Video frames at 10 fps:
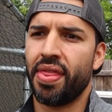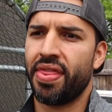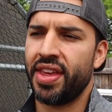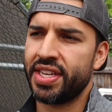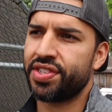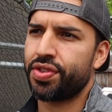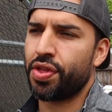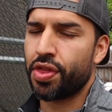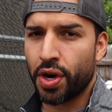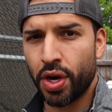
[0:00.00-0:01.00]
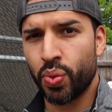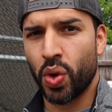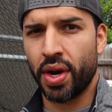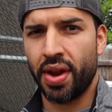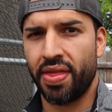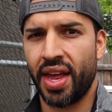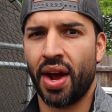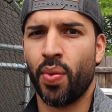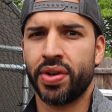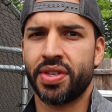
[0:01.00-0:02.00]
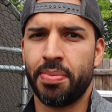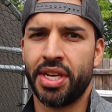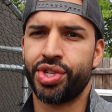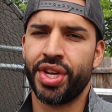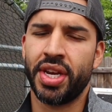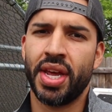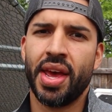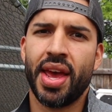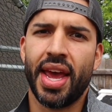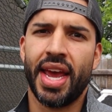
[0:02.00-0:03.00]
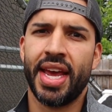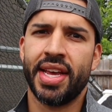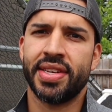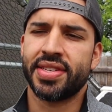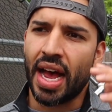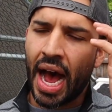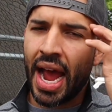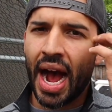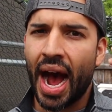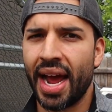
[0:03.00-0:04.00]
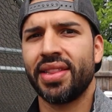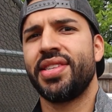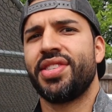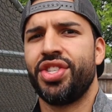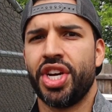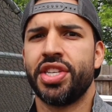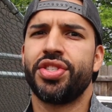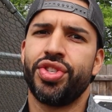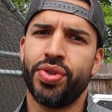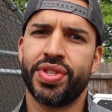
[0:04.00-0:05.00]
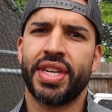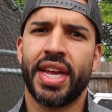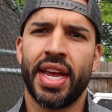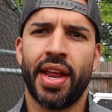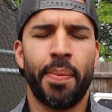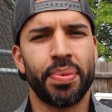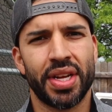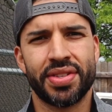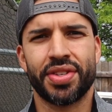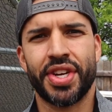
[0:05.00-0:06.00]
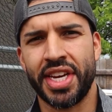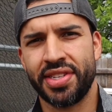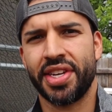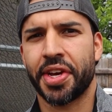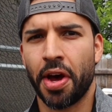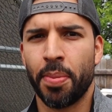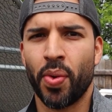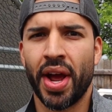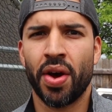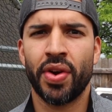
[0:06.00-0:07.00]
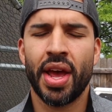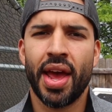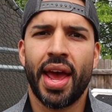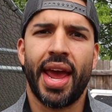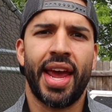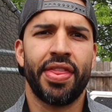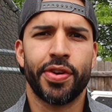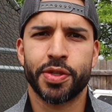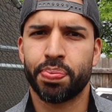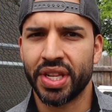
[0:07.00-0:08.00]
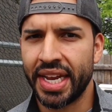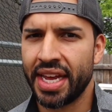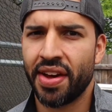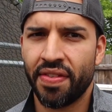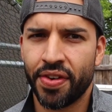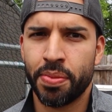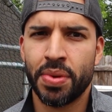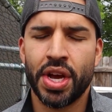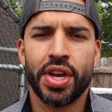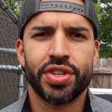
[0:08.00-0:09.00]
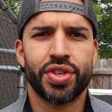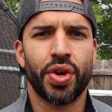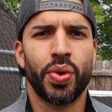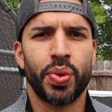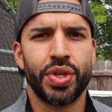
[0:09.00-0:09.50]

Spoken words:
this third one that I want to mention is I highly suggest using it, and plus they're easy to come around and there's plenty of them. So